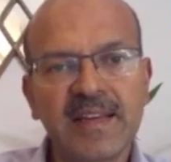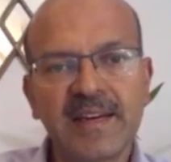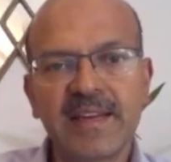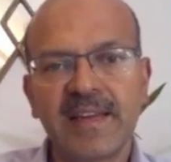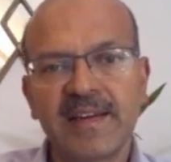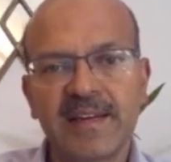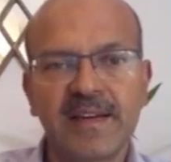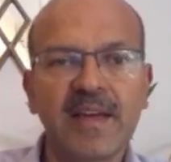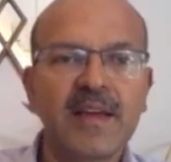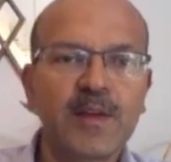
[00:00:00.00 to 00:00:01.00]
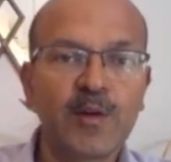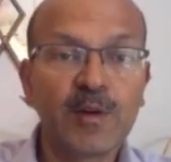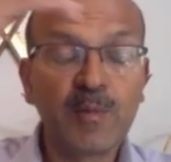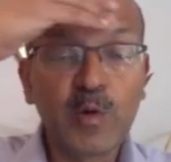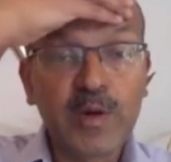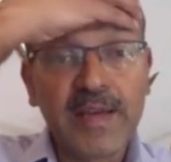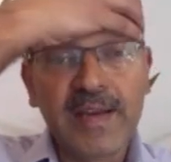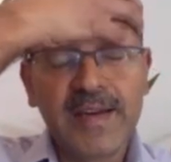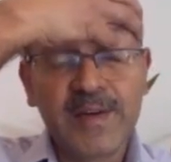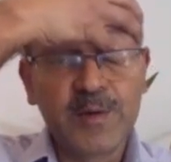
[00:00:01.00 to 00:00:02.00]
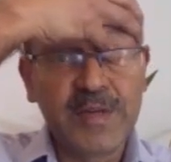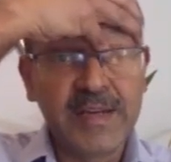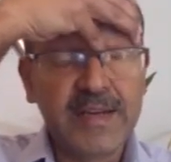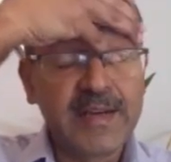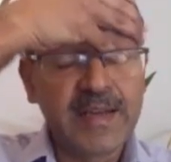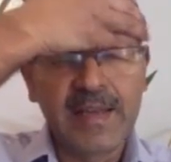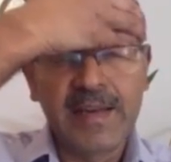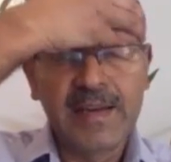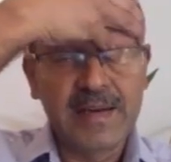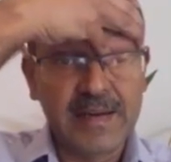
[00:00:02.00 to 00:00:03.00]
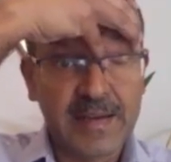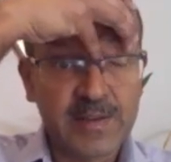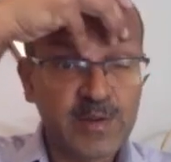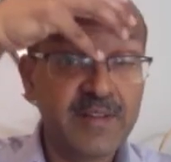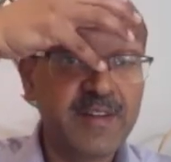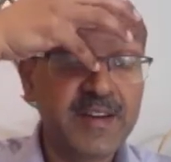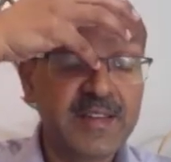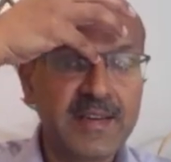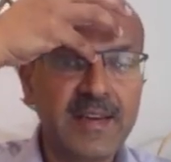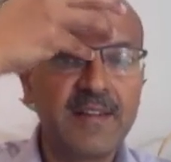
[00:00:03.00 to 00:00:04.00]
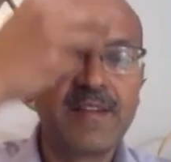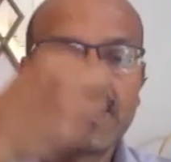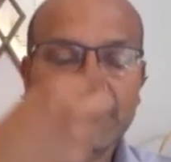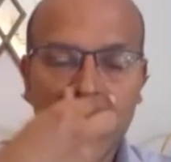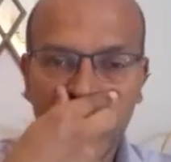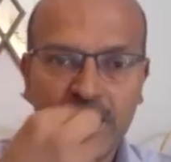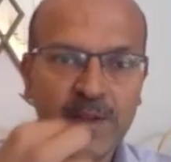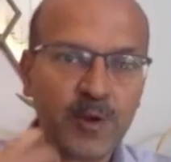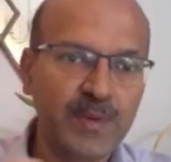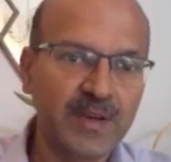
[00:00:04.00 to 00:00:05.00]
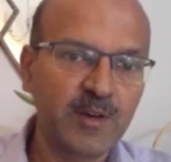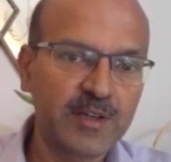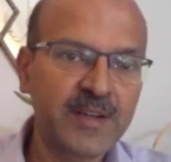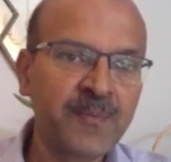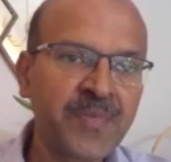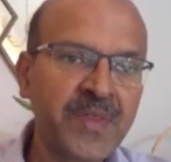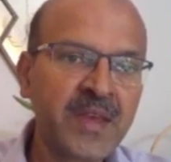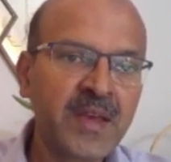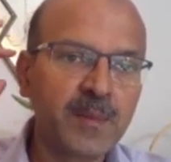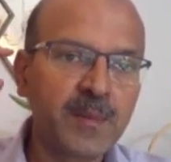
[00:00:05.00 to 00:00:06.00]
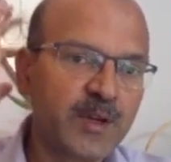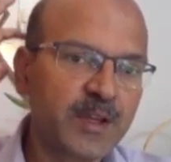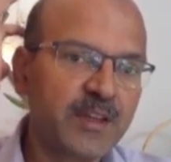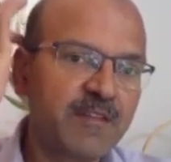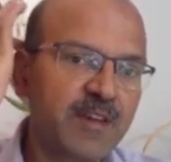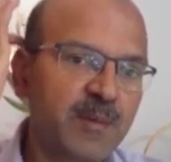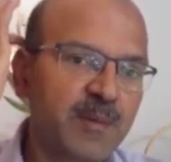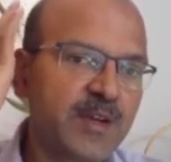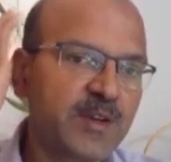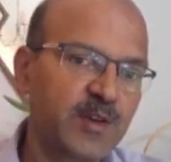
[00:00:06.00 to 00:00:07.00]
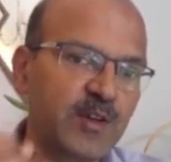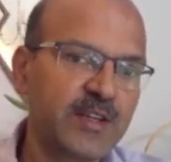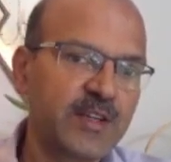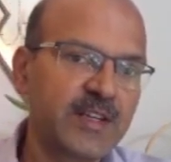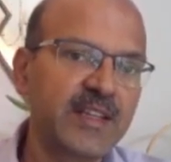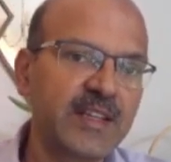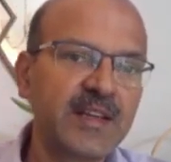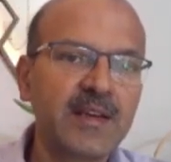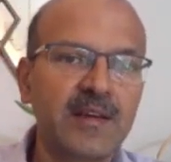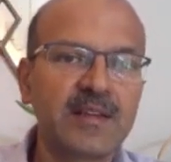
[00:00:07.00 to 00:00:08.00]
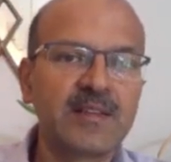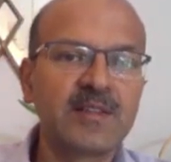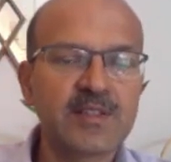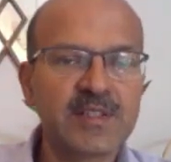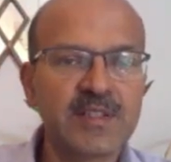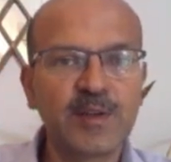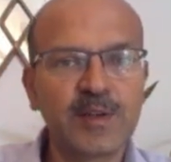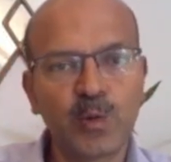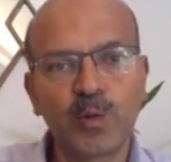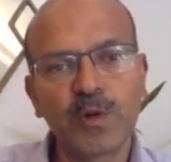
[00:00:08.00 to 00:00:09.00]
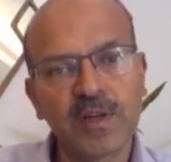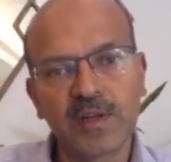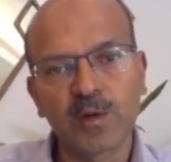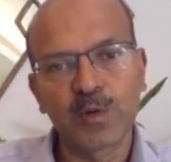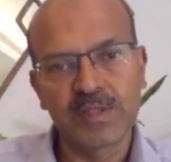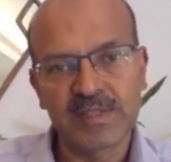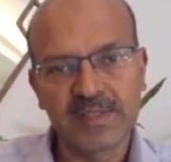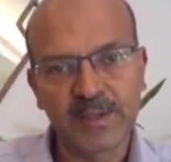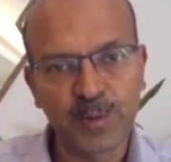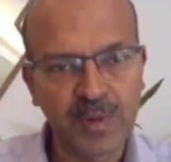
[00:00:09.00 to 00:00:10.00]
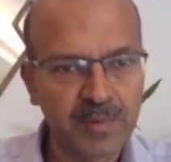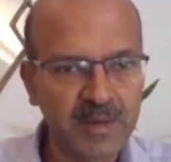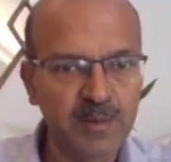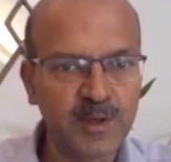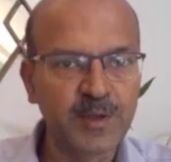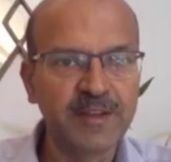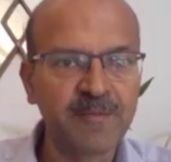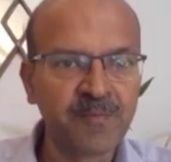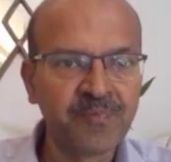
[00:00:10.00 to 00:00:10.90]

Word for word: indicated, you are more likely to need it again, and actually when the delivery is happening you may not be able to give it because you're already exhausted your two courses that you may be able to give.